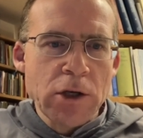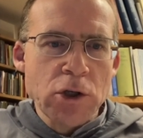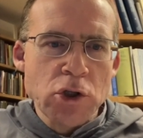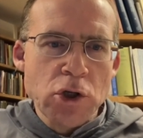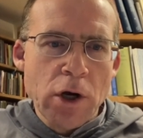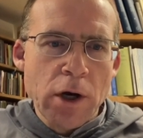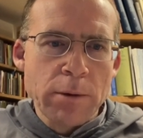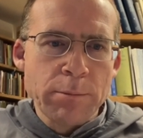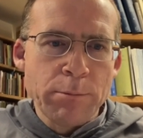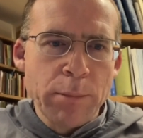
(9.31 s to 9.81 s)

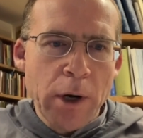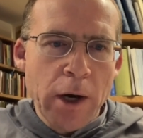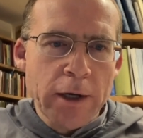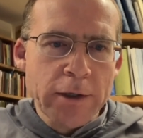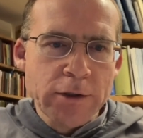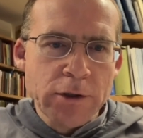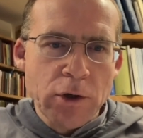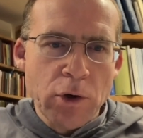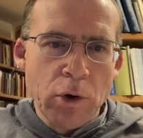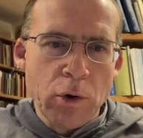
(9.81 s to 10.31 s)
John
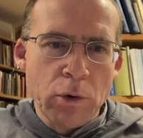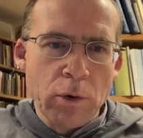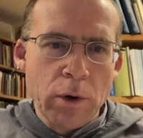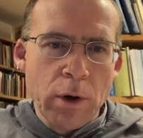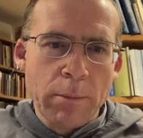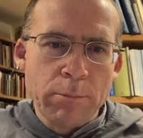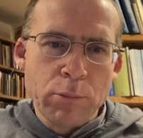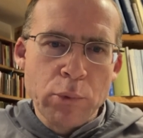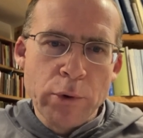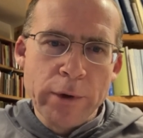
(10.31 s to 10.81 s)
Bosco,
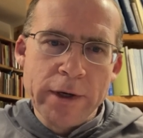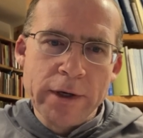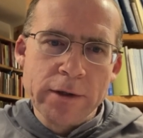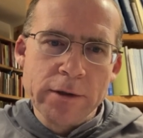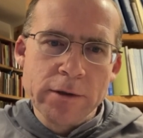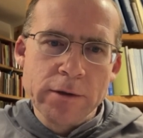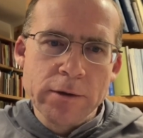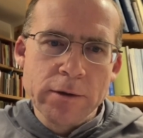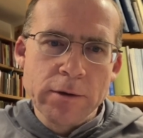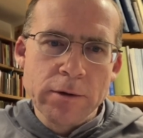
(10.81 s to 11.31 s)

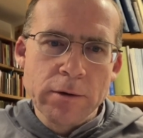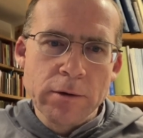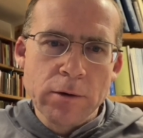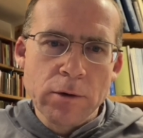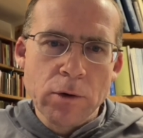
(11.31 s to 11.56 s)
priest,